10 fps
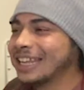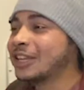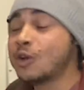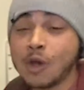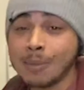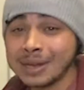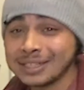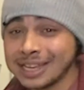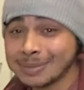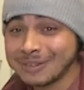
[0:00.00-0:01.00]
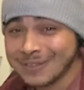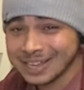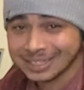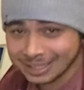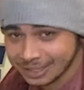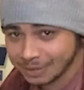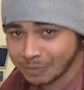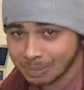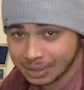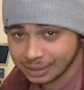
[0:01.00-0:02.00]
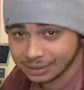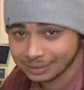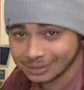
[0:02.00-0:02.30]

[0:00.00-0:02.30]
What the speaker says: You know how many times I've asked this nigga for money?